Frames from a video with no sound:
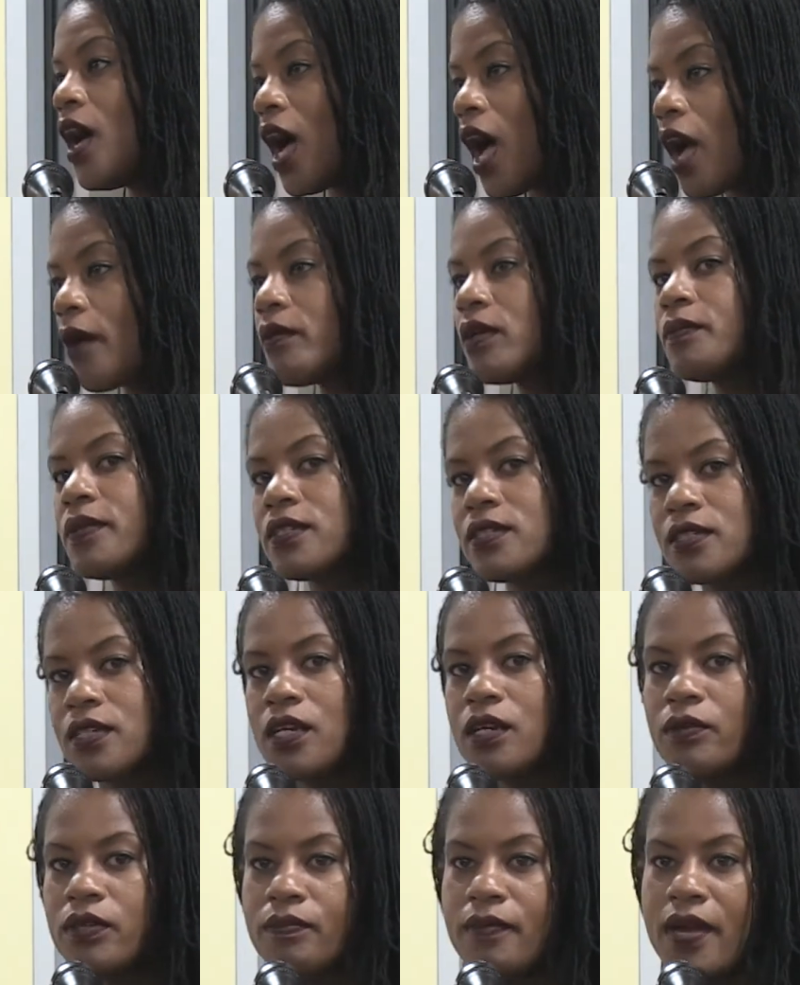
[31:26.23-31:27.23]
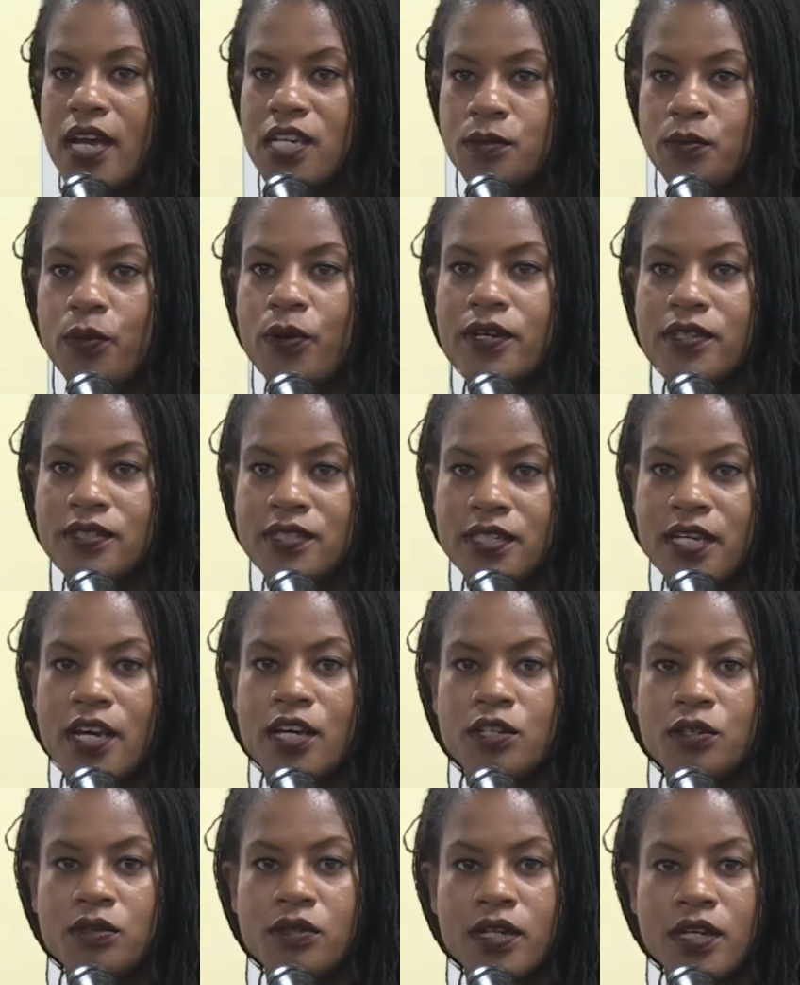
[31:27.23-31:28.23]
I would be sitting with Massport and
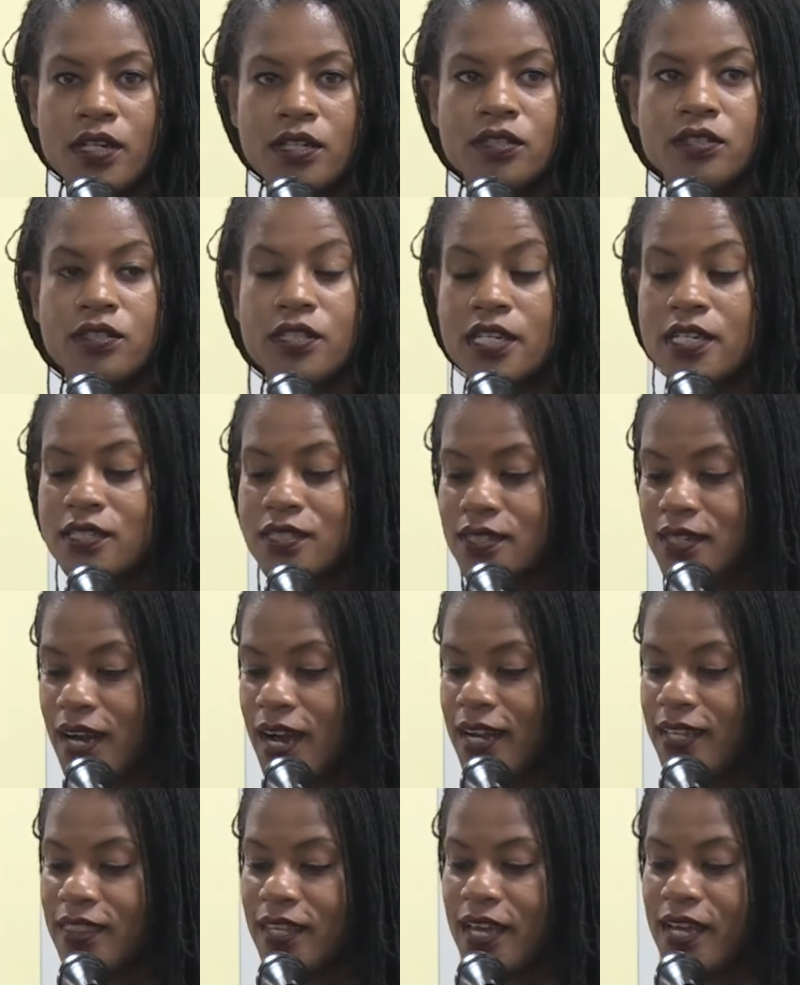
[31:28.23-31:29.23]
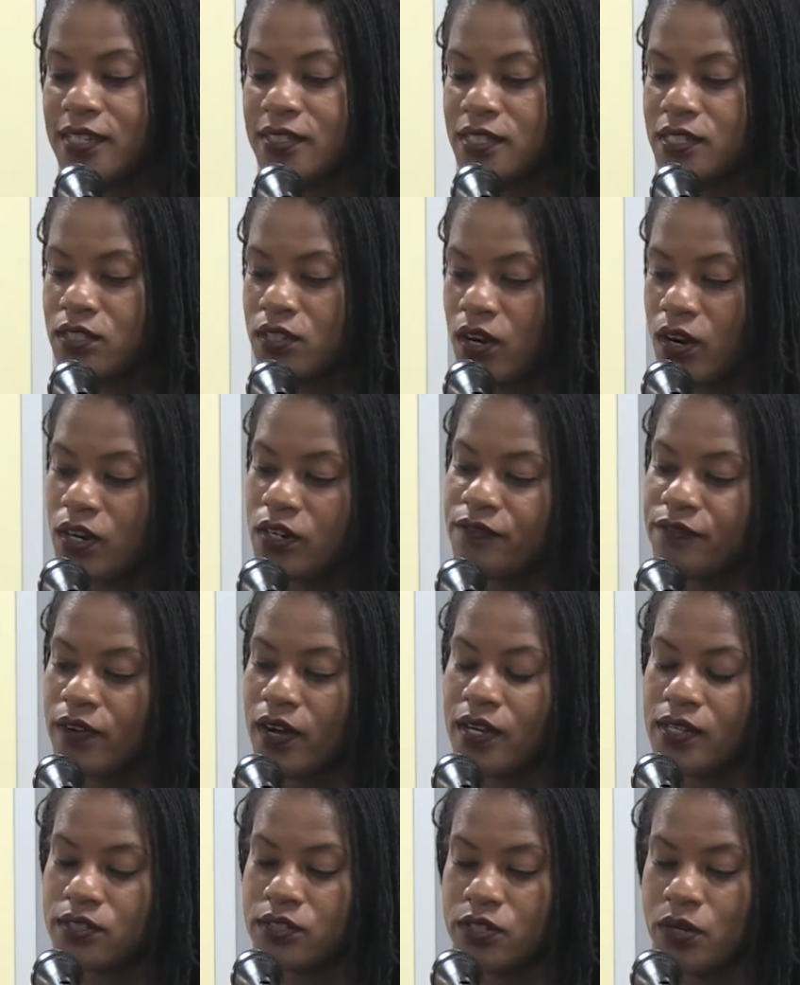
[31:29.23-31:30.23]
saying, you need these guidelines, these
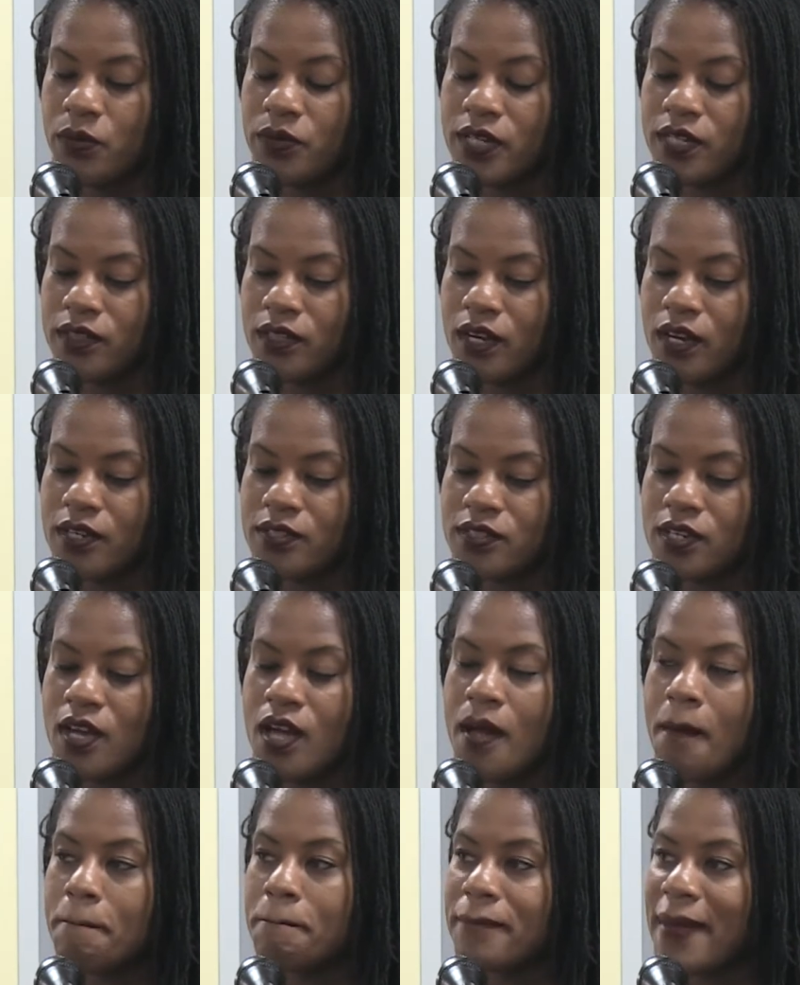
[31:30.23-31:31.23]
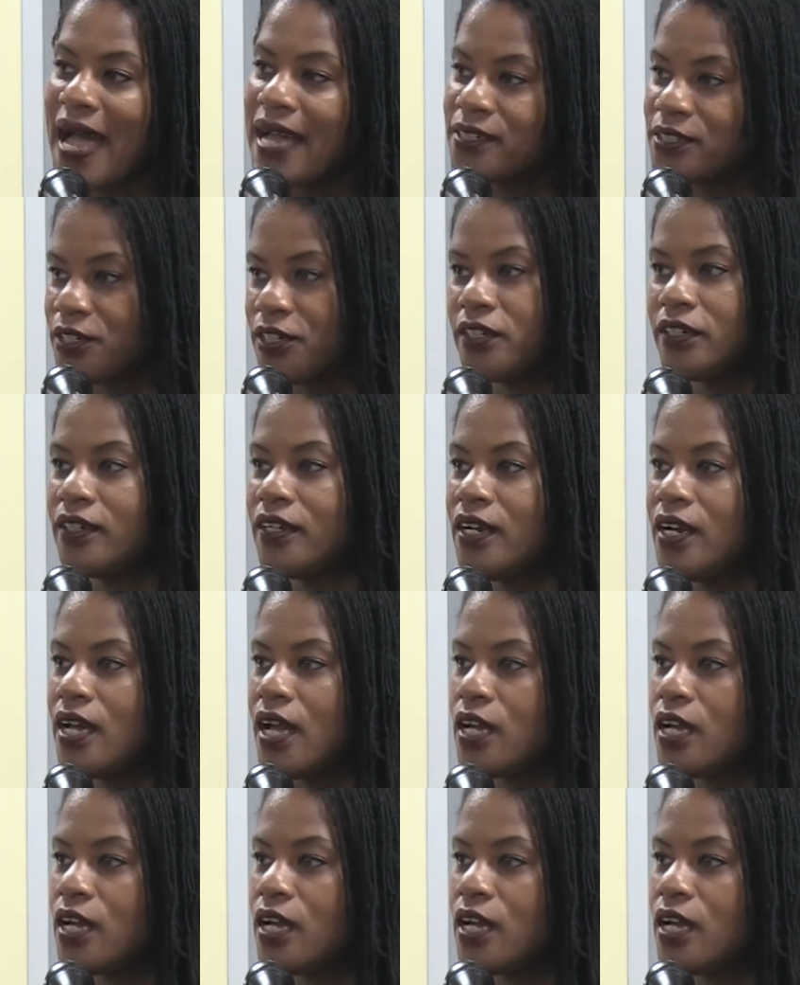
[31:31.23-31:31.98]
hard-fought zoning laws matter,